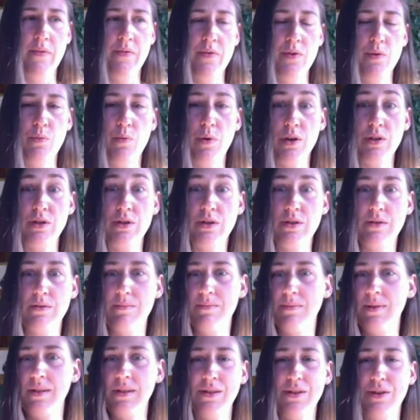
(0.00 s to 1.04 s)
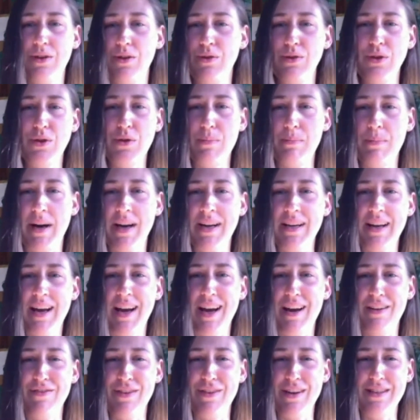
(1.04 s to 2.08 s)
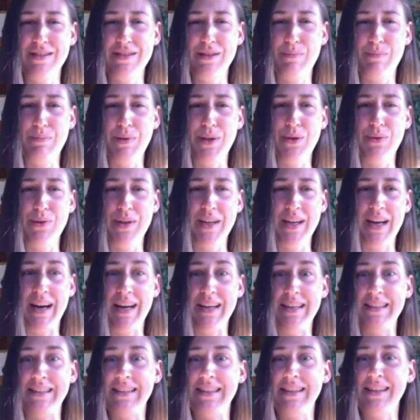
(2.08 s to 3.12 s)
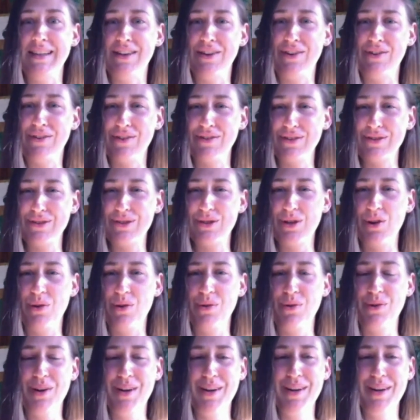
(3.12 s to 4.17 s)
what you might have as a beauty ideal. So